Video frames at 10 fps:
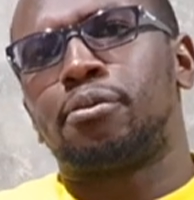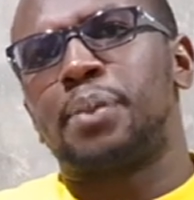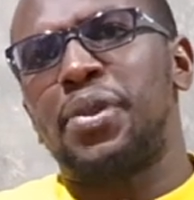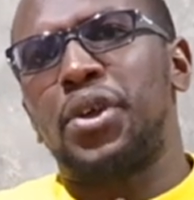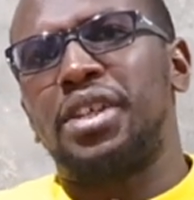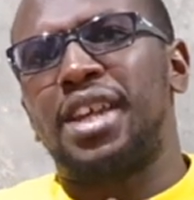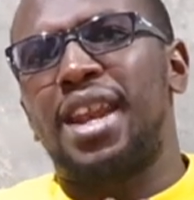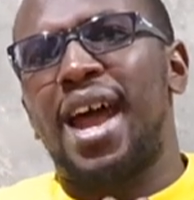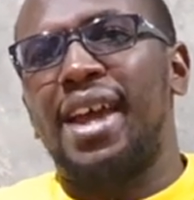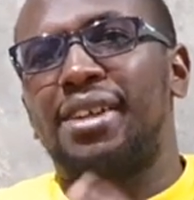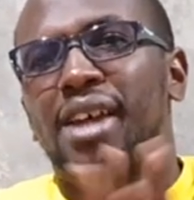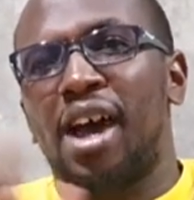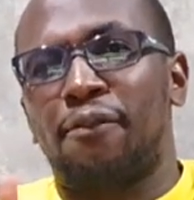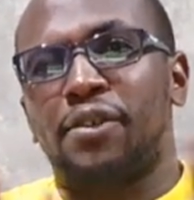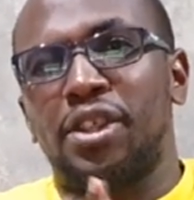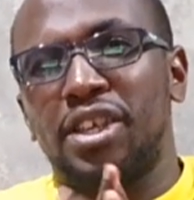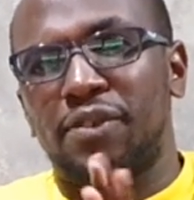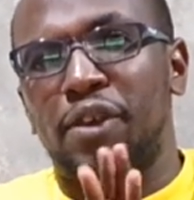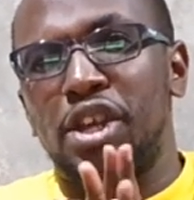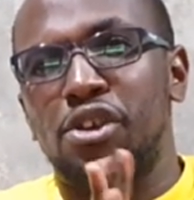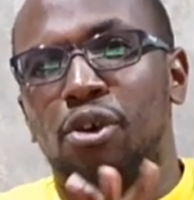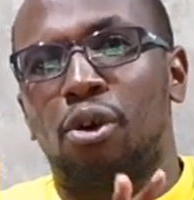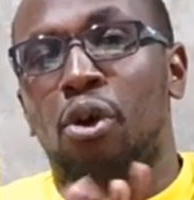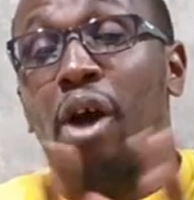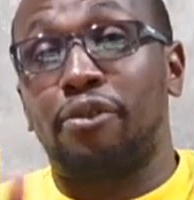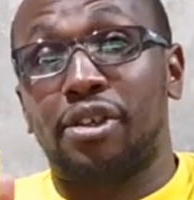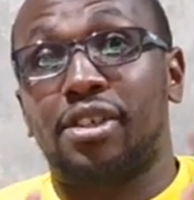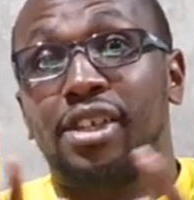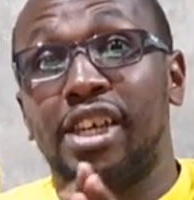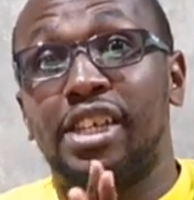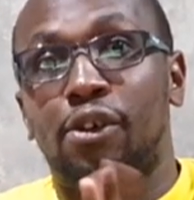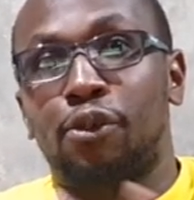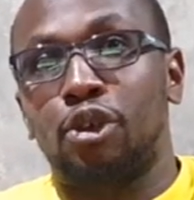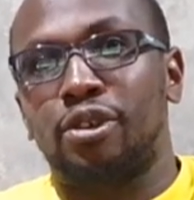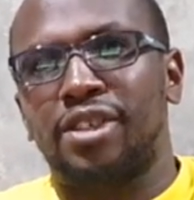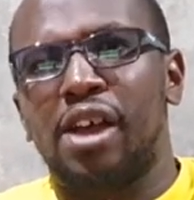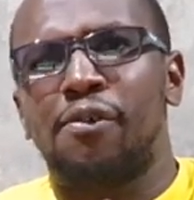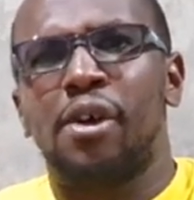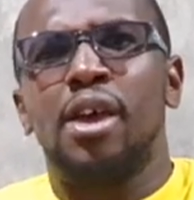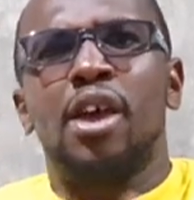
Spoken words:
P30 Lite after this video or after testing it out for yourself?